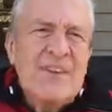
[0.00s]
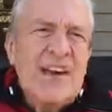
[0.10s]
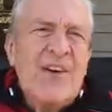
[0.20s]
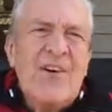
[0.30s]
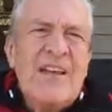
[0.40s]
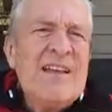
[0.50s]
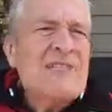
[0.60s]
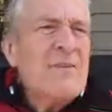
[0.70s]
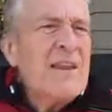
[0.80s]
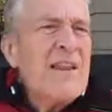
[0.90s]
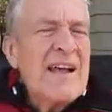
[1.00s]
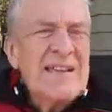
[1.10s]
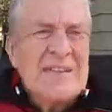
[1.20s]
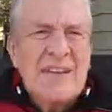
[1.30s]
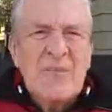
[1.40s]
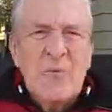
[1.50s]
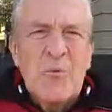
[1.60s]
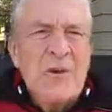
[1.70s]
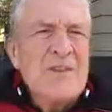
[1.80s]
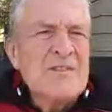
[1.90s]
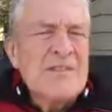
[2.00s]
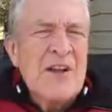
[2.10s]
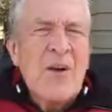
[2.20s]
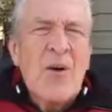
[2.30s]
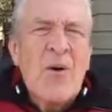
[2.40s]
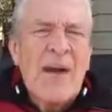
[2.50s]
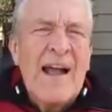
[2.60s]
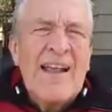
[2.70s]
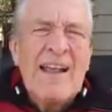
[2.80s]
you know, he's reading that stuff real slow, and I